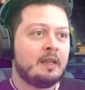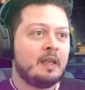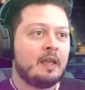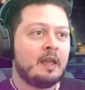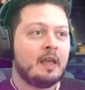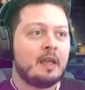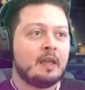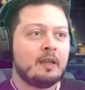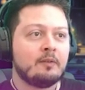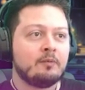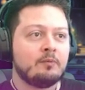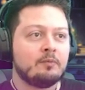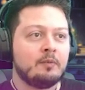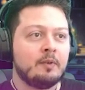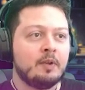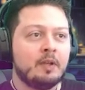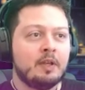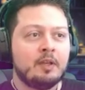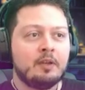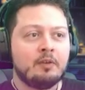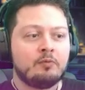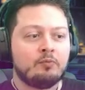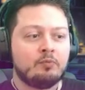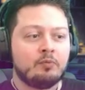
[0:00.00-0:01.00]
at
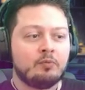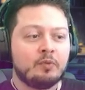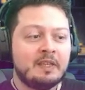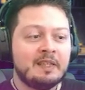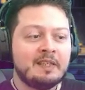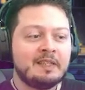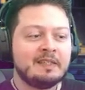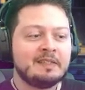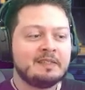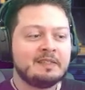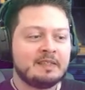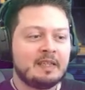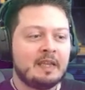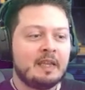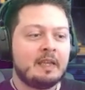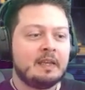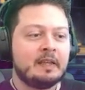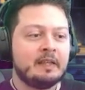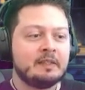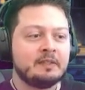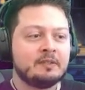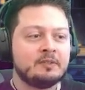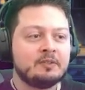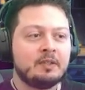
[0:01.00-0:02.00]

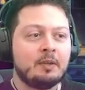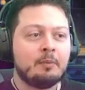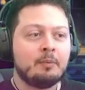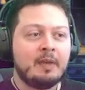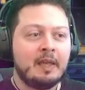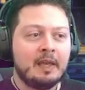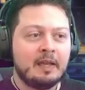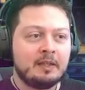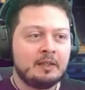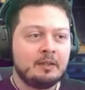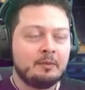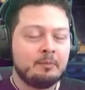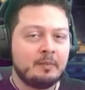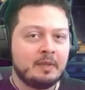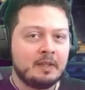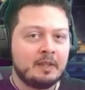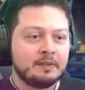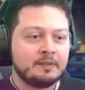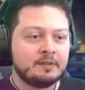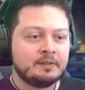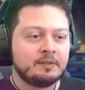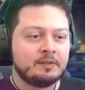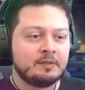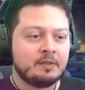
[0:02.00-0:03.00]
redesigning some
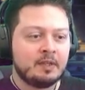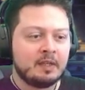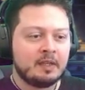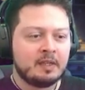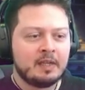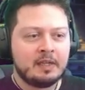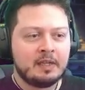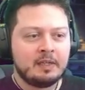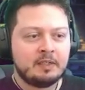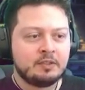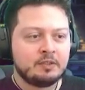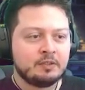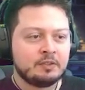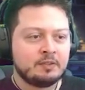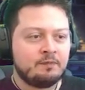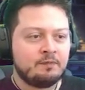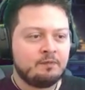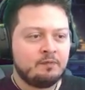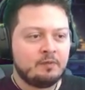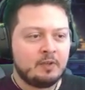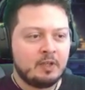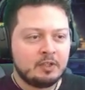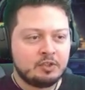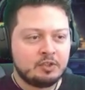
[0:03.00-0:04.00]
elements and kind of just
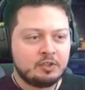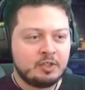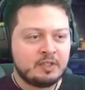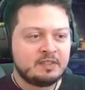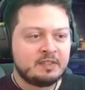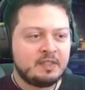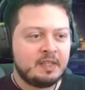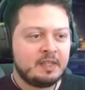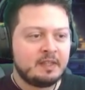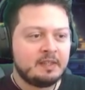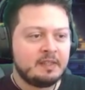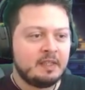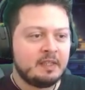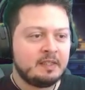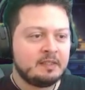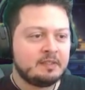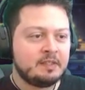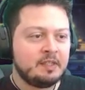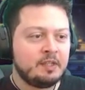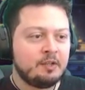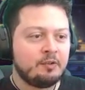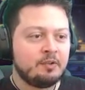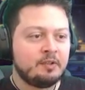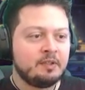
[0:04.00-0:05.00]
adjusting things
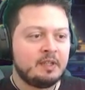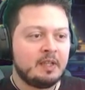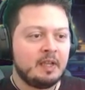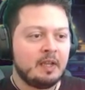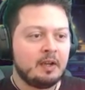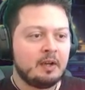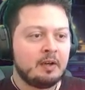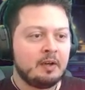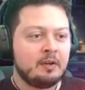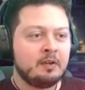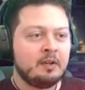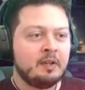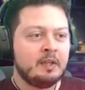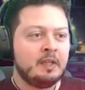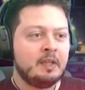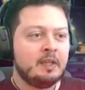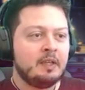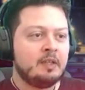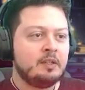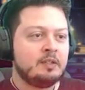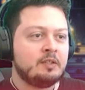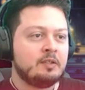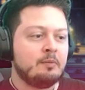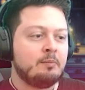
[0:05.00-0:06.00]
here and there
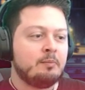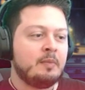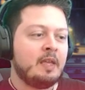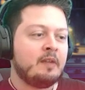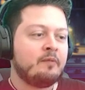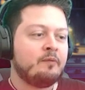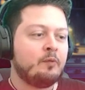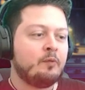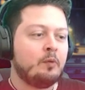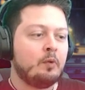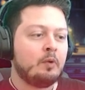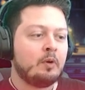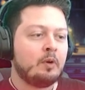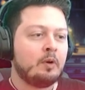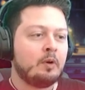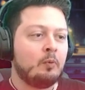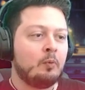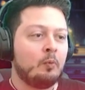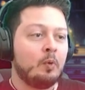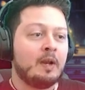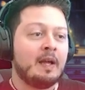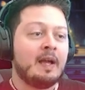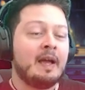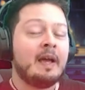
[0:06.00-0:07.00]
to make for
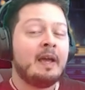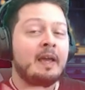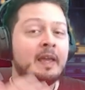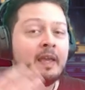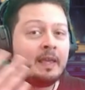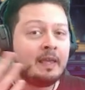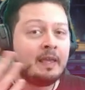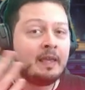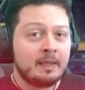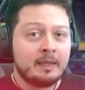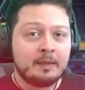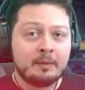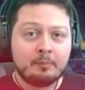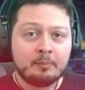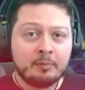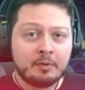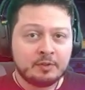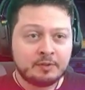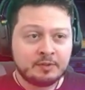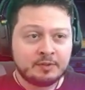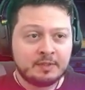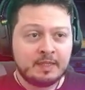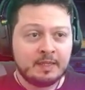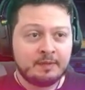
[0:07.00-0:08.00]
what I
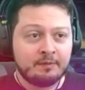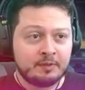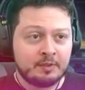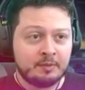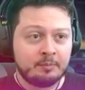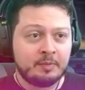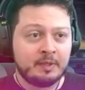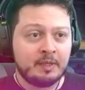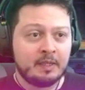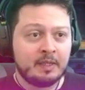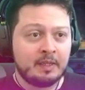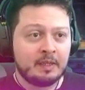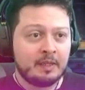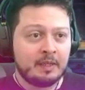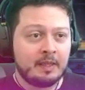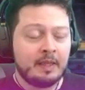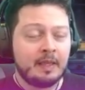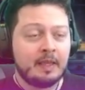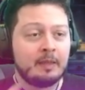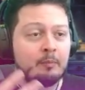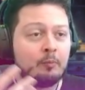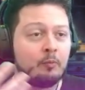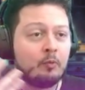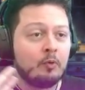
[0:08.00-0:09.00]
perceive to be
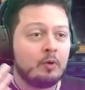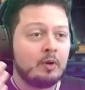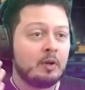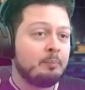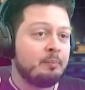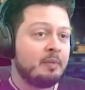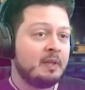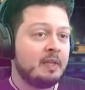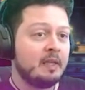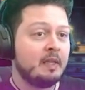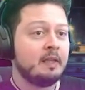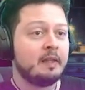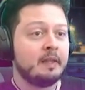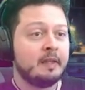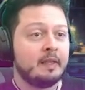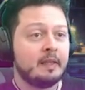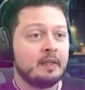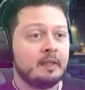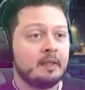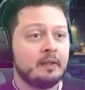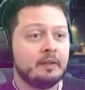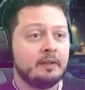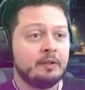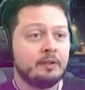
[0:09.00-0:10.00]
a more
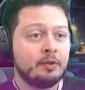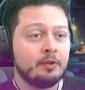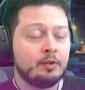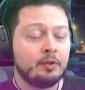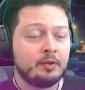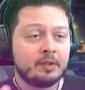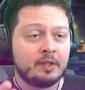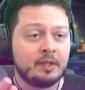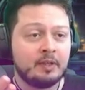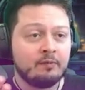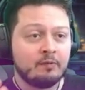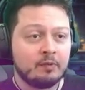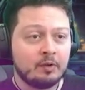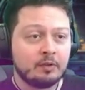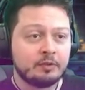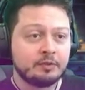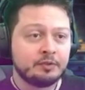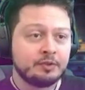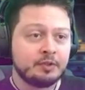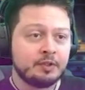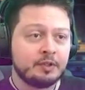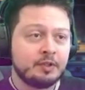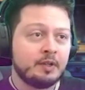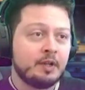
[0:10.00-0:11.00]
appealing looking
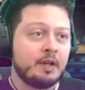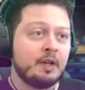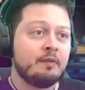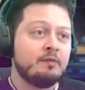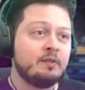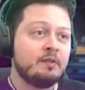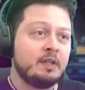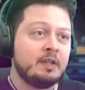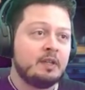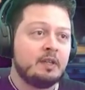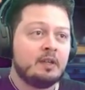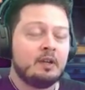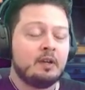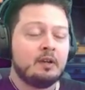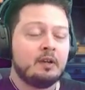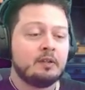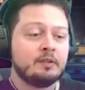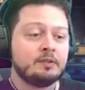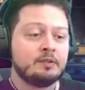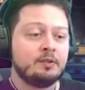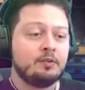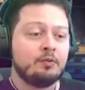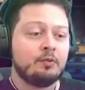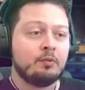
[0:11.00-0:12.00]
version of Diddy
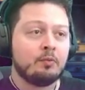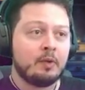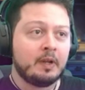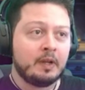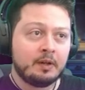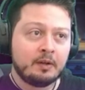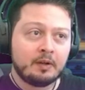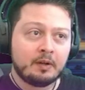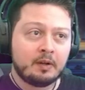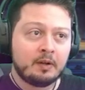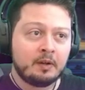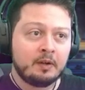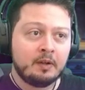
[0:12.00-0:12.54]
Kong's new render.